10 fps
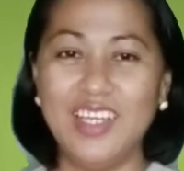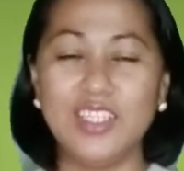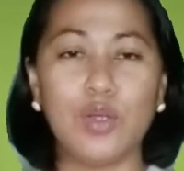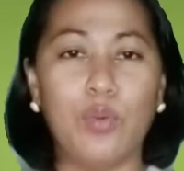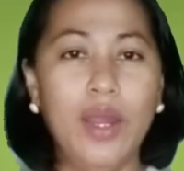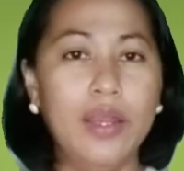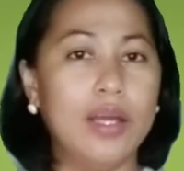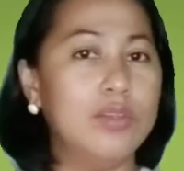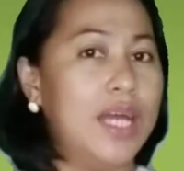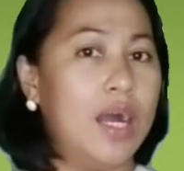So we are
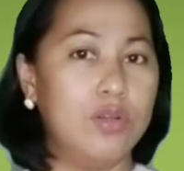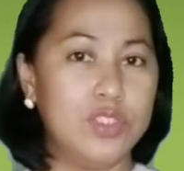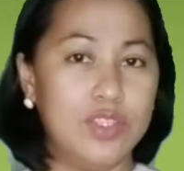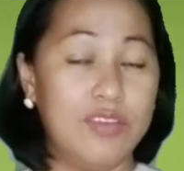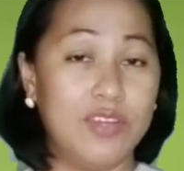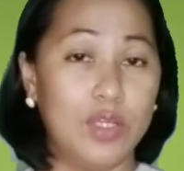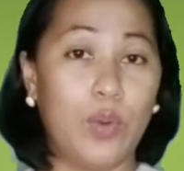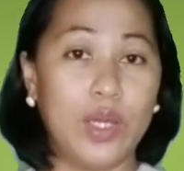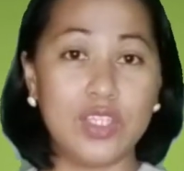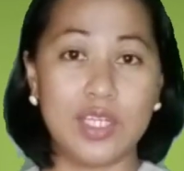now down to the
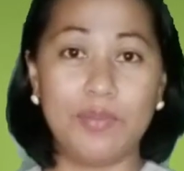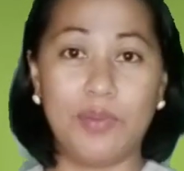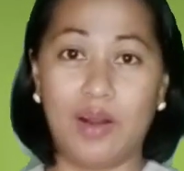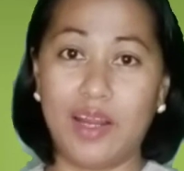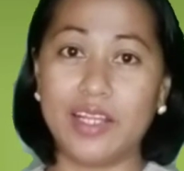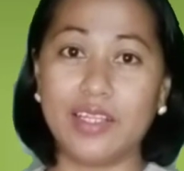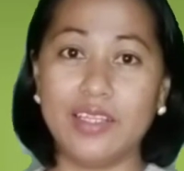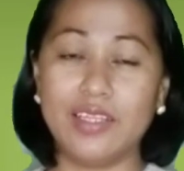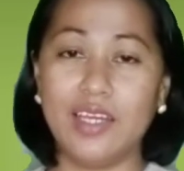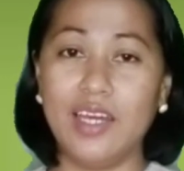evaluation part.
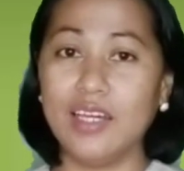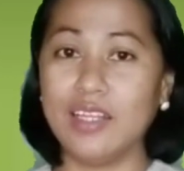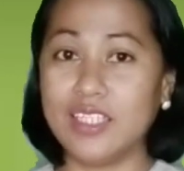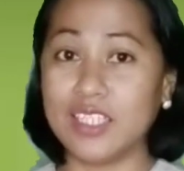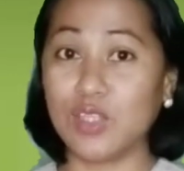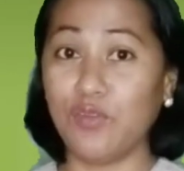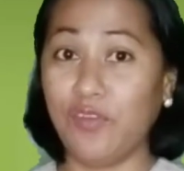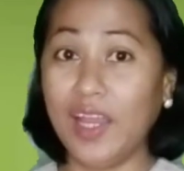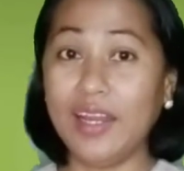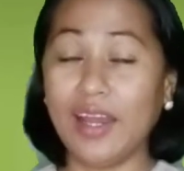This is to
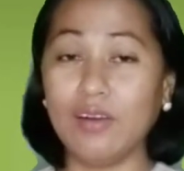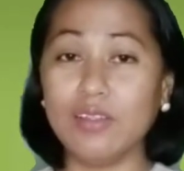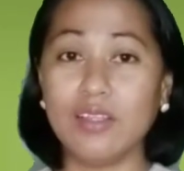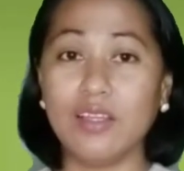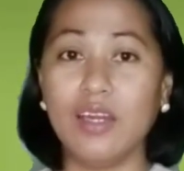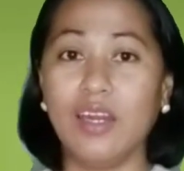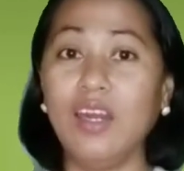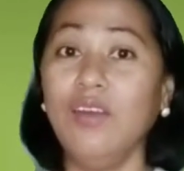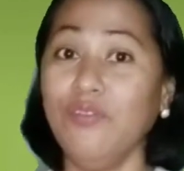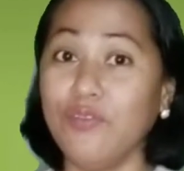find out
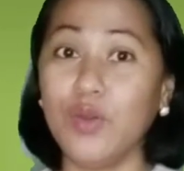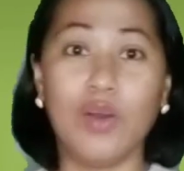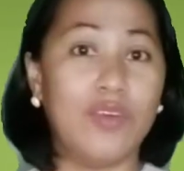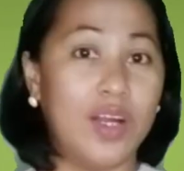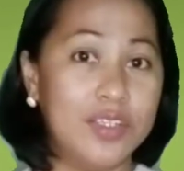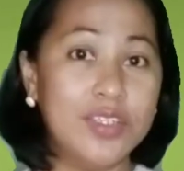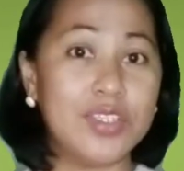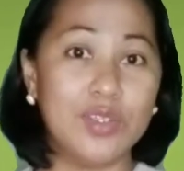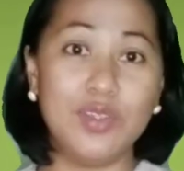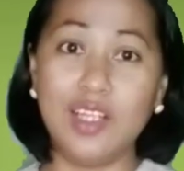if you have
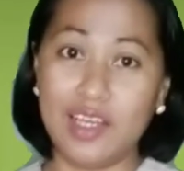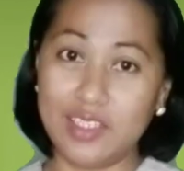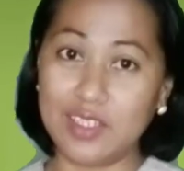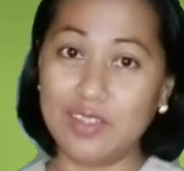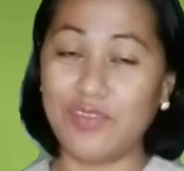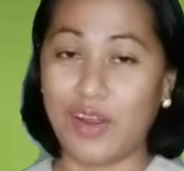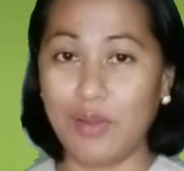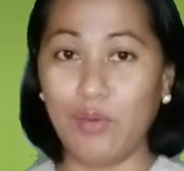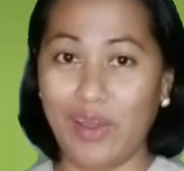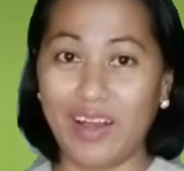understood the lesson
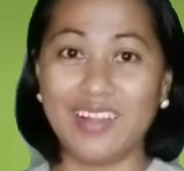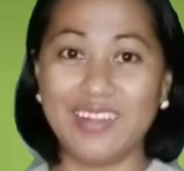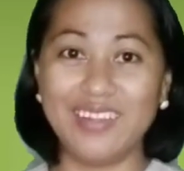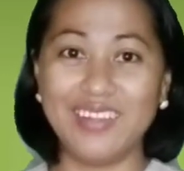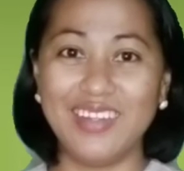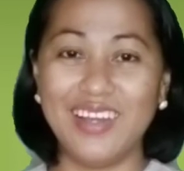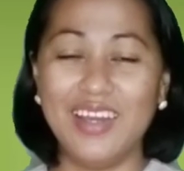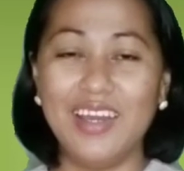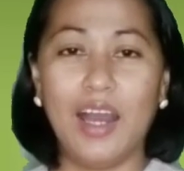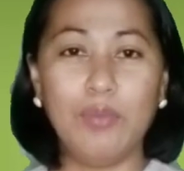very well.
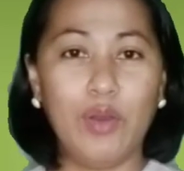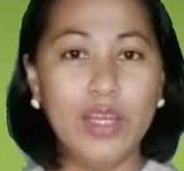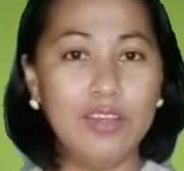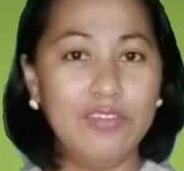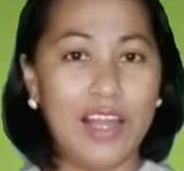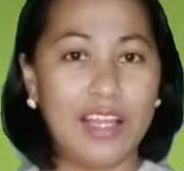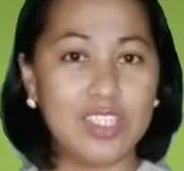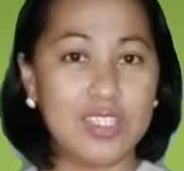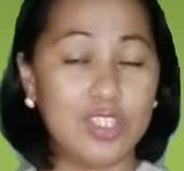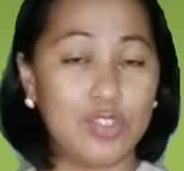I'm going to flash
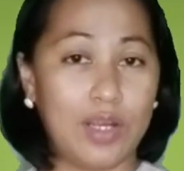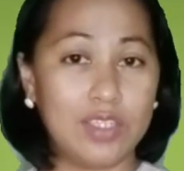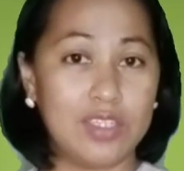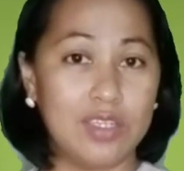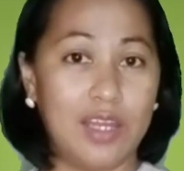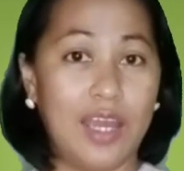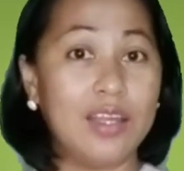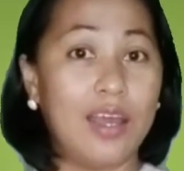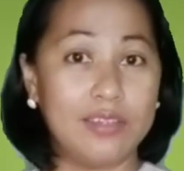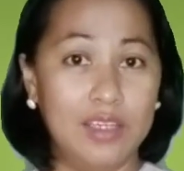the instruction and the
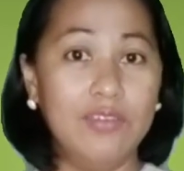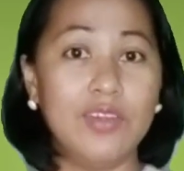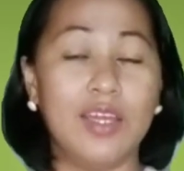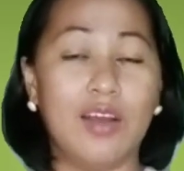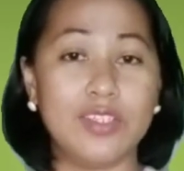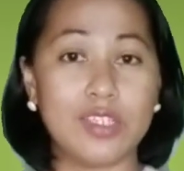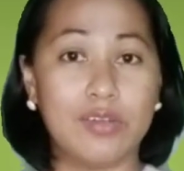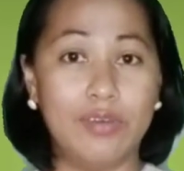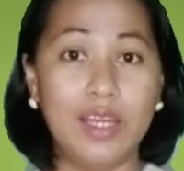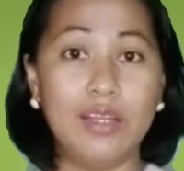activity on
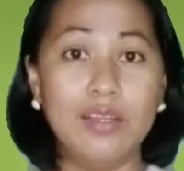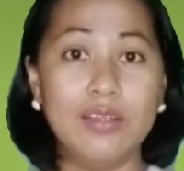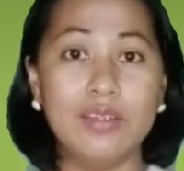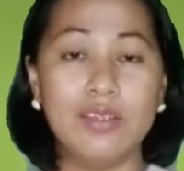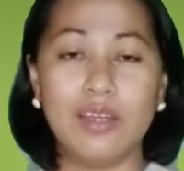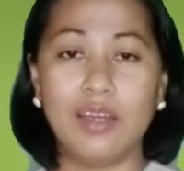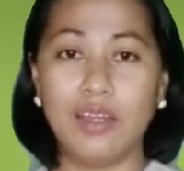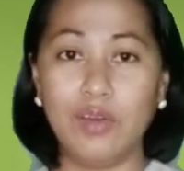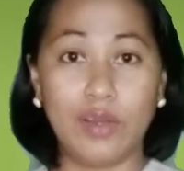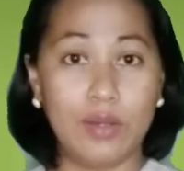screen and
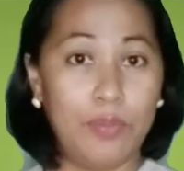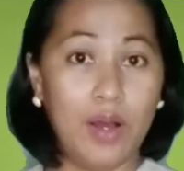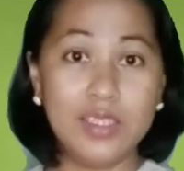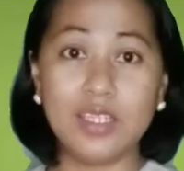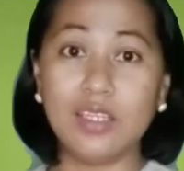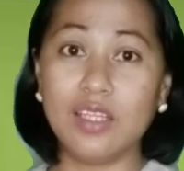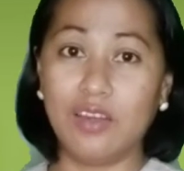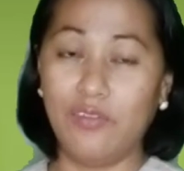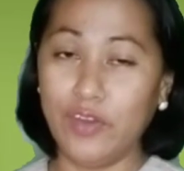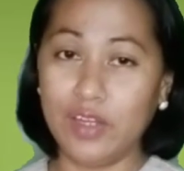you can pause it
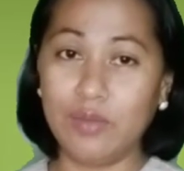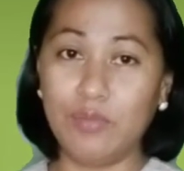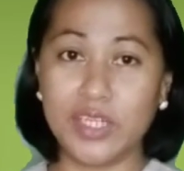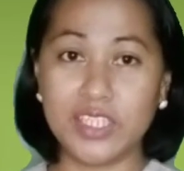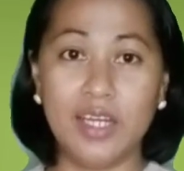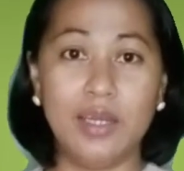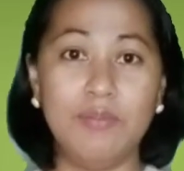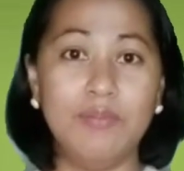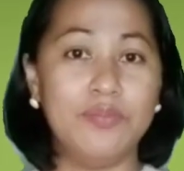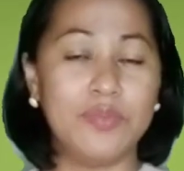if you need more time
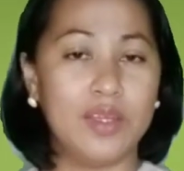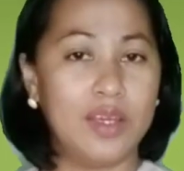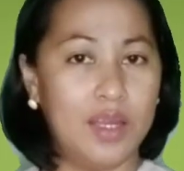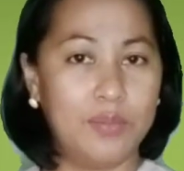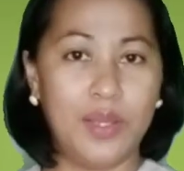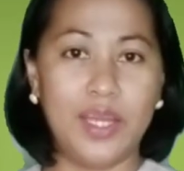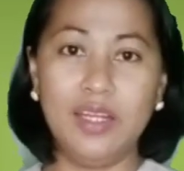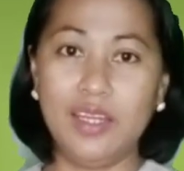and play it